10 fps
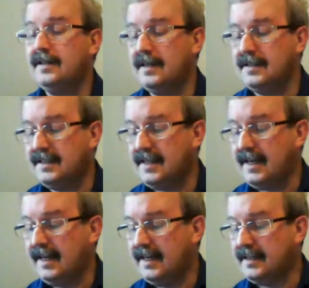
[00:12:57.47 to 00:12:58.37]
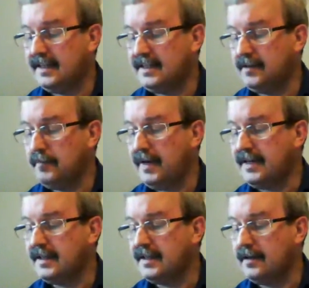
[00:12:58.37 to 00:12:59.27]
And as I say, it doesn't
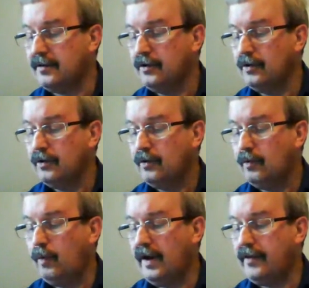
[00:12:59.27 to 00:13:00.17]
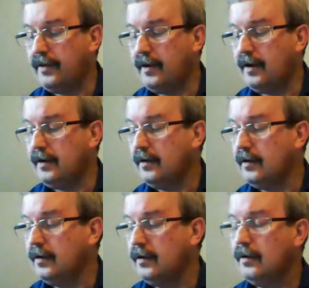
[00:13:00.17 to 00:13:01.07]
matter whether
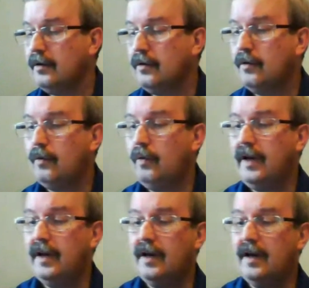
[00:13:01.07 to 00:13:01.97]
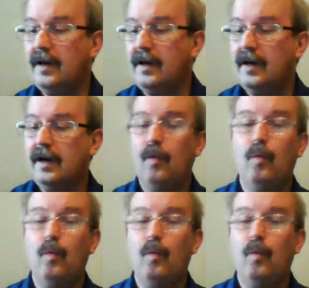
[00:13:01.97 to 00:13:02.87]
we're
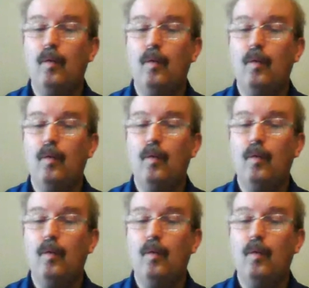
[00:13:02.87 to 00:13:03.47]
a one-person